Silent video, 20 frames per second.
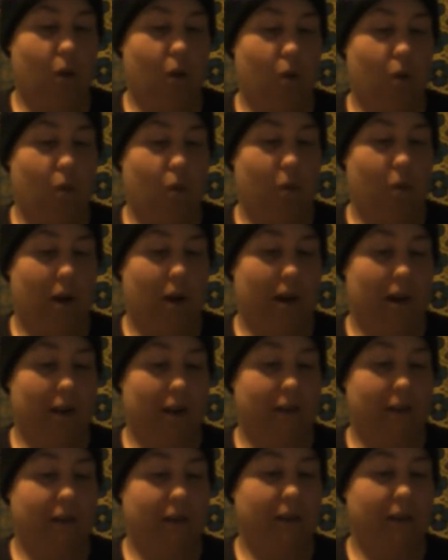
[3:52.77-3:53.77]

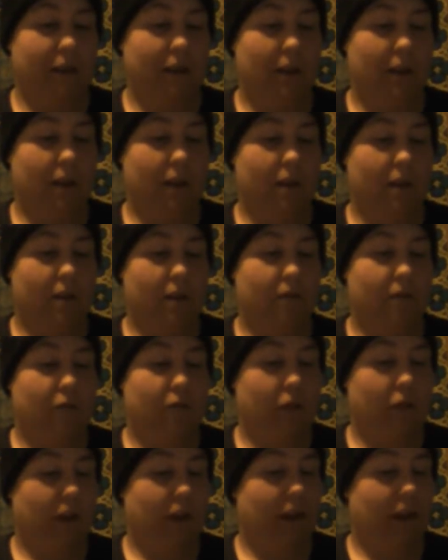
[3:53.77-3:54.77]
was
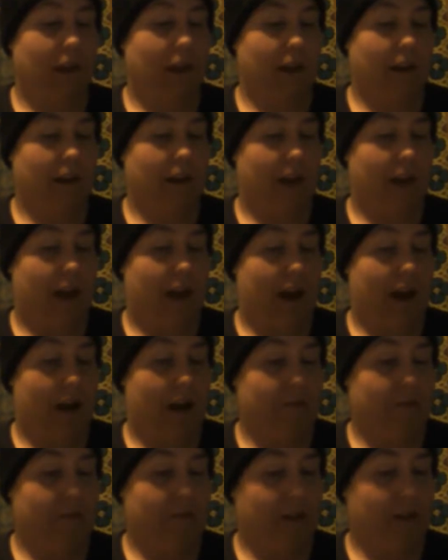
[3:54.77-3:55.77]
49 and a half
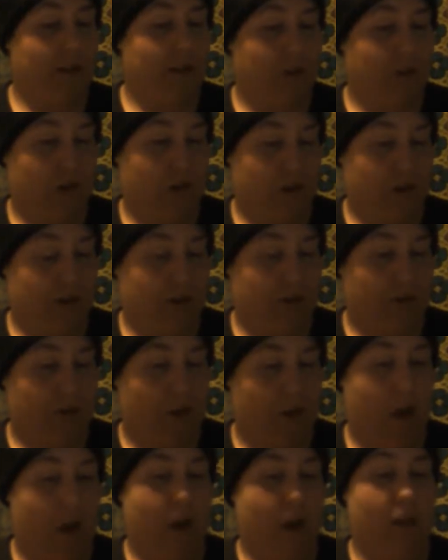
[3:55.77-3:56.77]
inches.
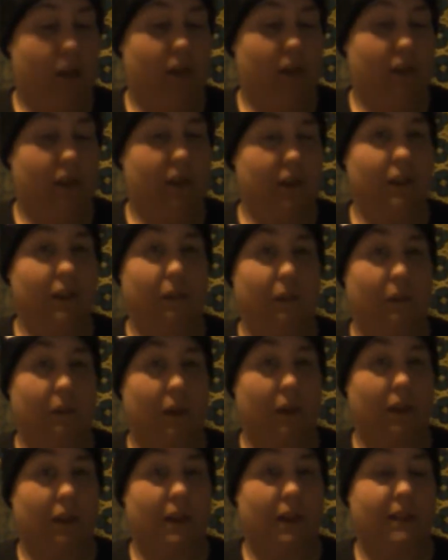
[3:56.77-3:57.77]
This
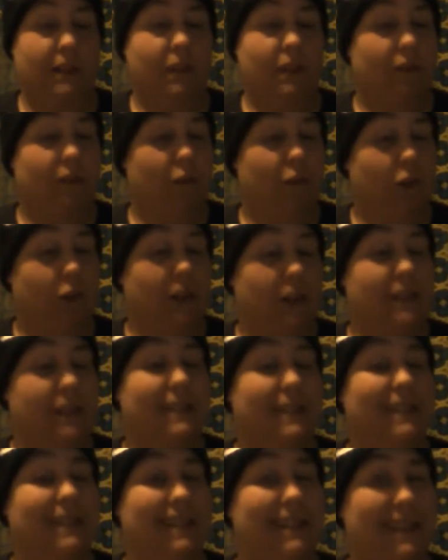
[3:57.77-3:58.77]
month it's
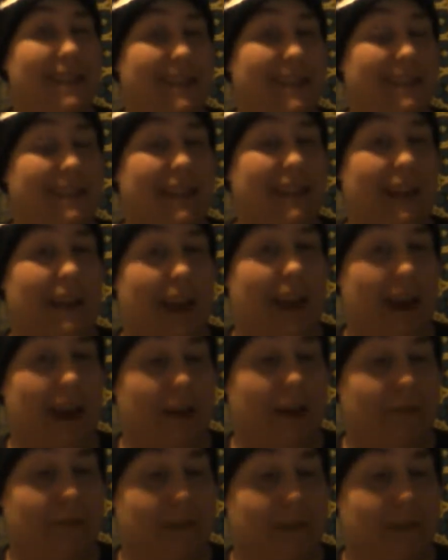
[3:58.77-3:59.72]
46 and a half